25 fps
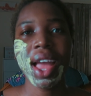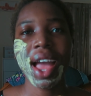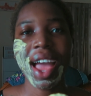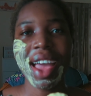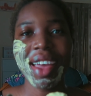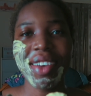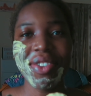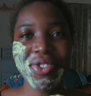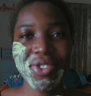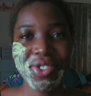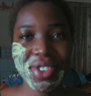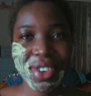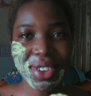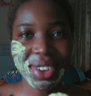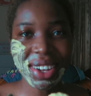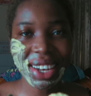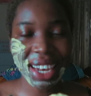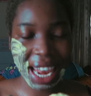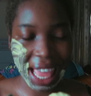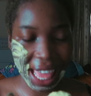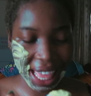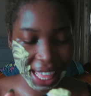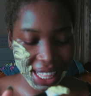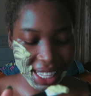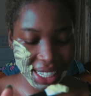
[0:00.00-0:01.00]
I feel
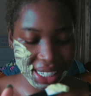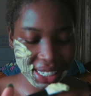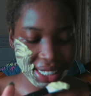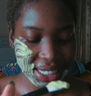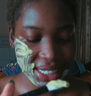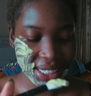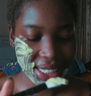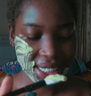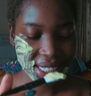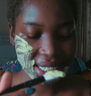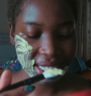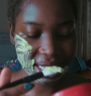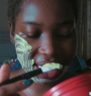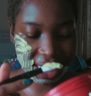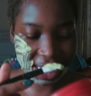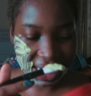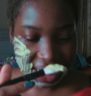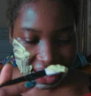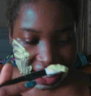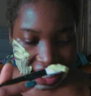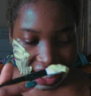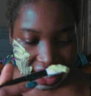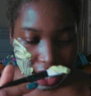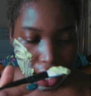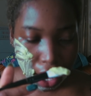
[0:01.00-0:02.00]
like
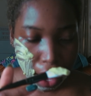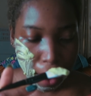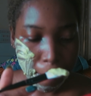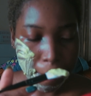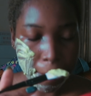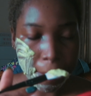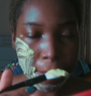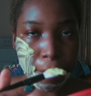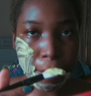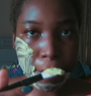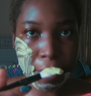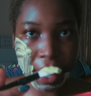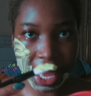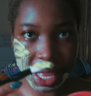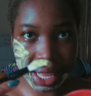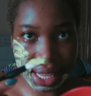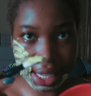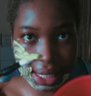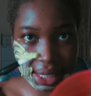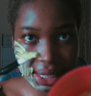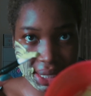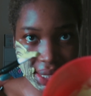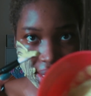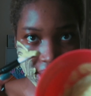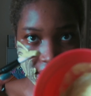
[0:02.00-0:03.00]
this
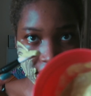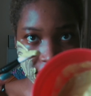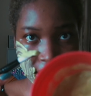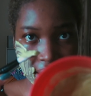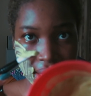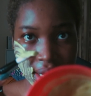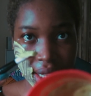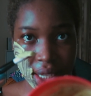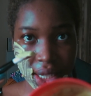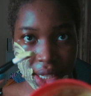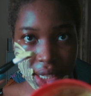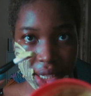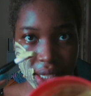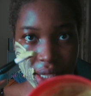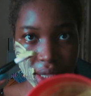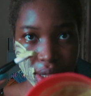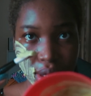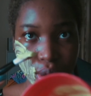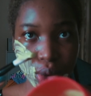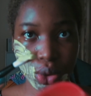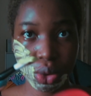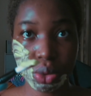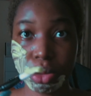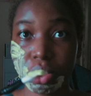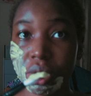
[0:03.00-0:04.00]
mix is
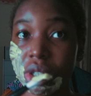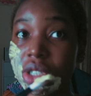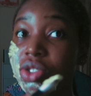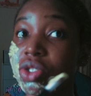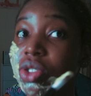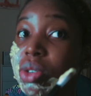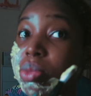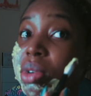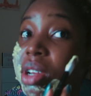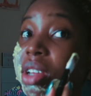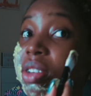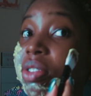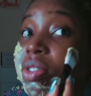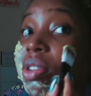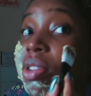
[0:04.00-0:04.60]
too much for my